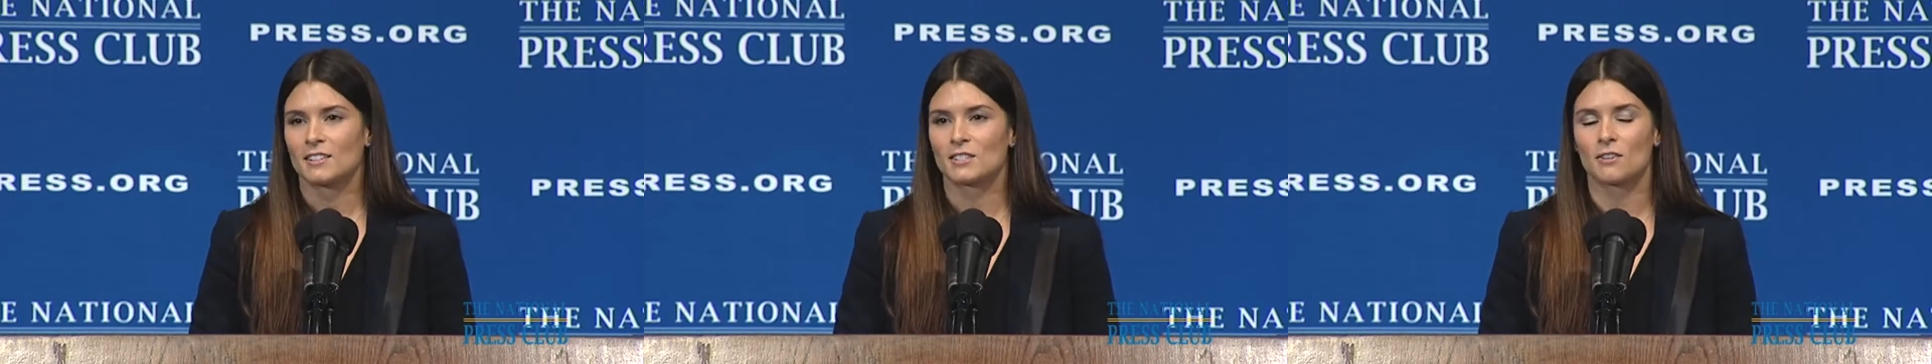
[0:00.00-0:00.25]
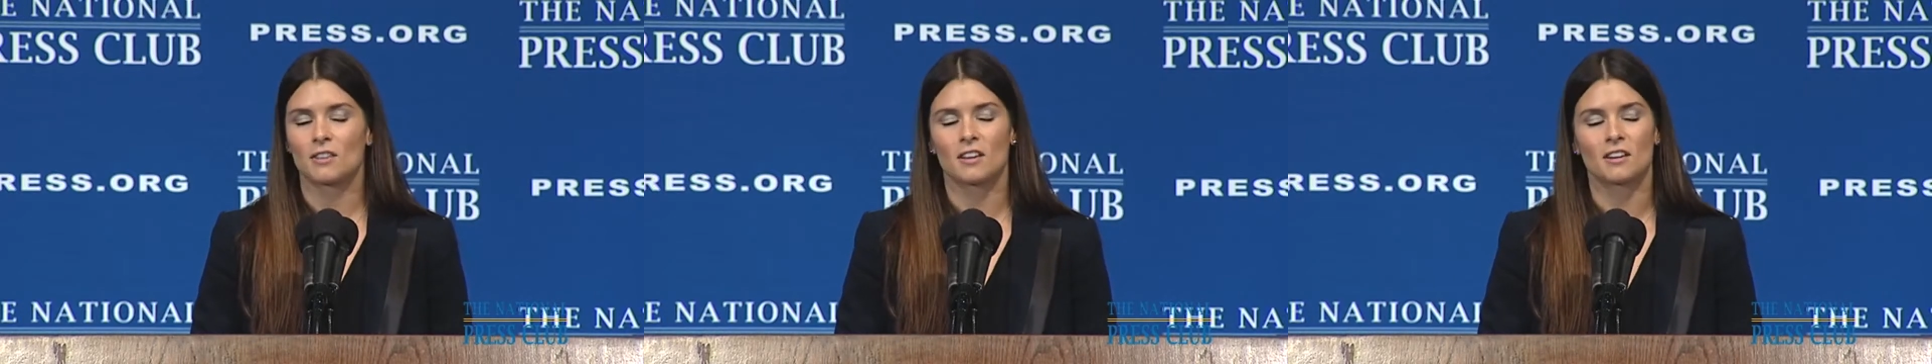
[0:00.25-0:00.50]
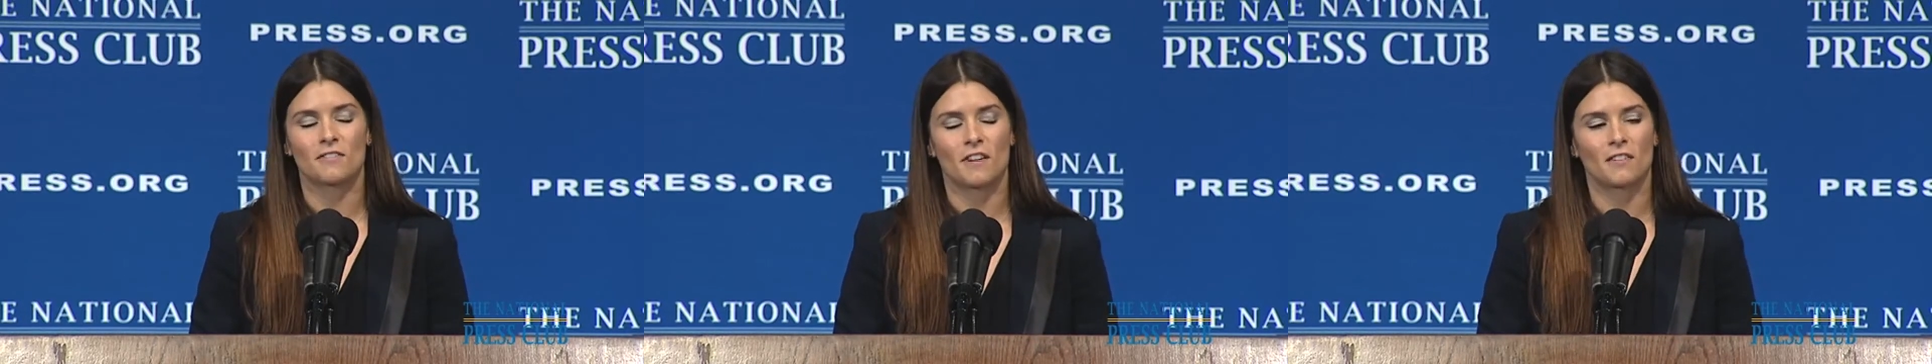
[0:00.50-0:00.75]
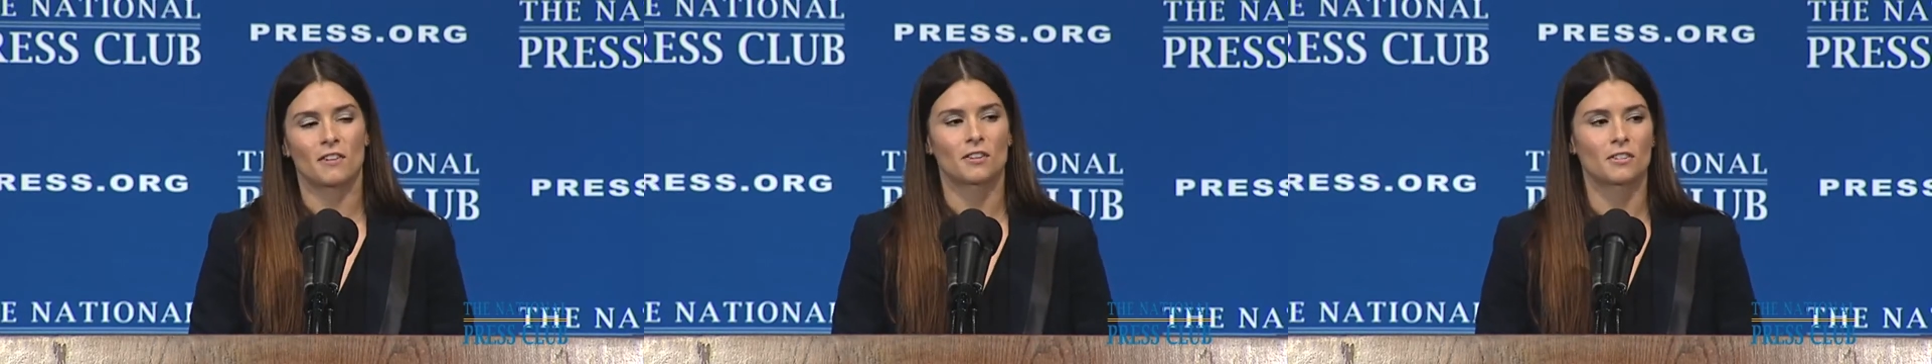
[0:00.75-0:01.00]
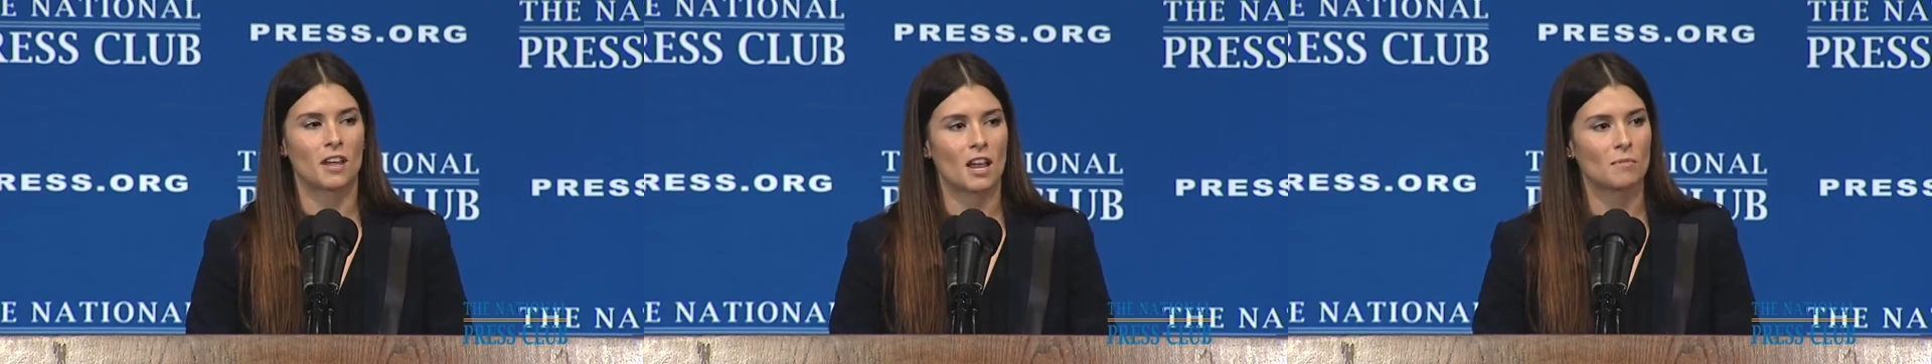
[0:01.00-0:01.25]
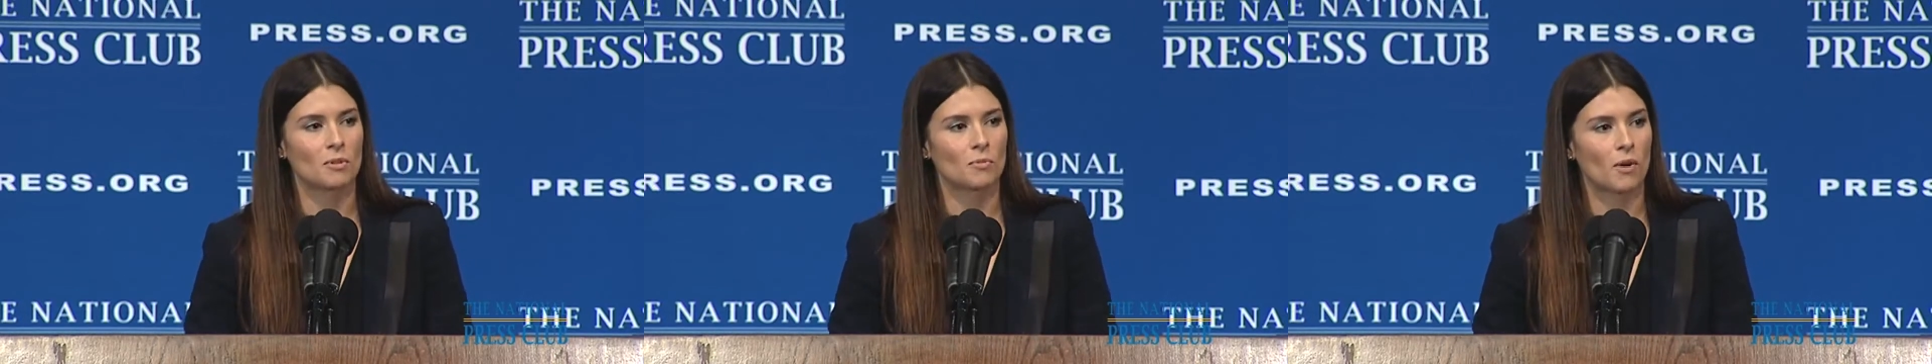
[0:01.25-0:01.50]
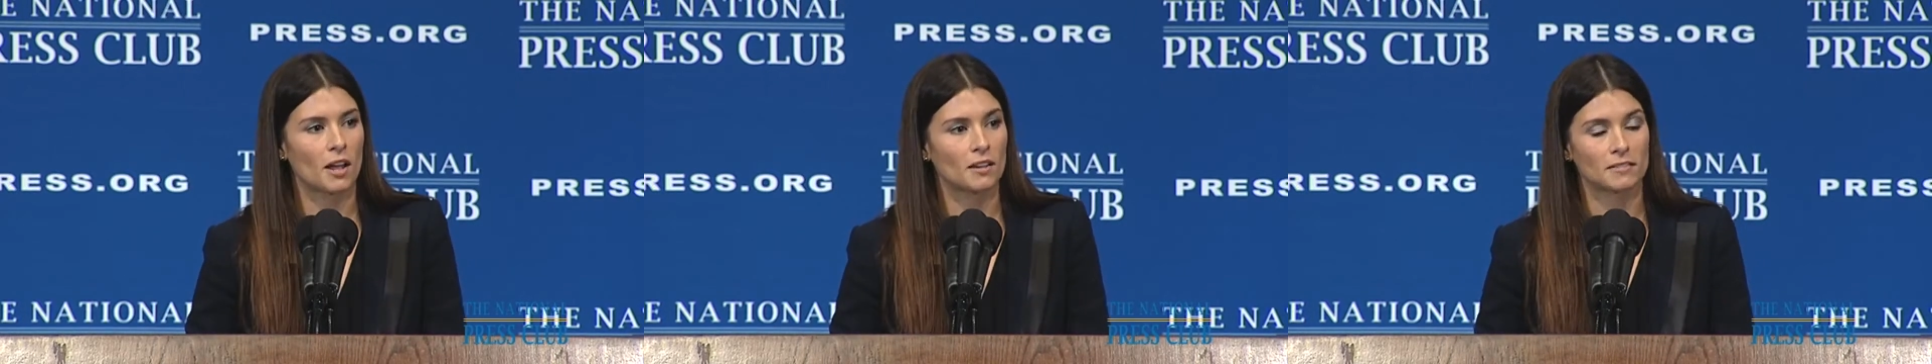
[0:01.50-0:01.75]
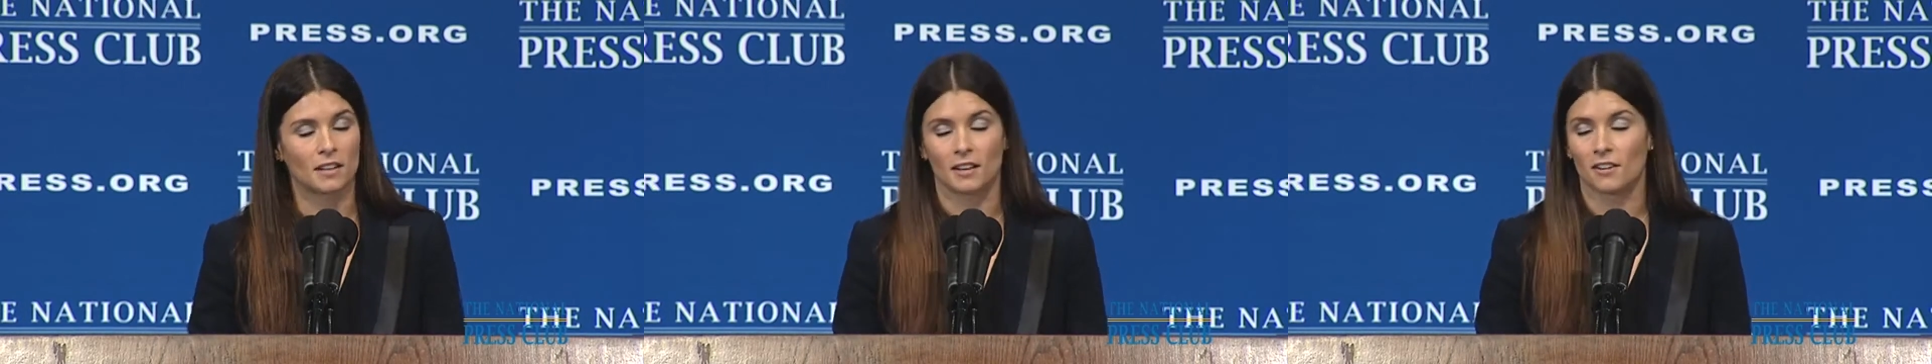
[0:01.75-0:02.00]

And so the Indy 500 came and went,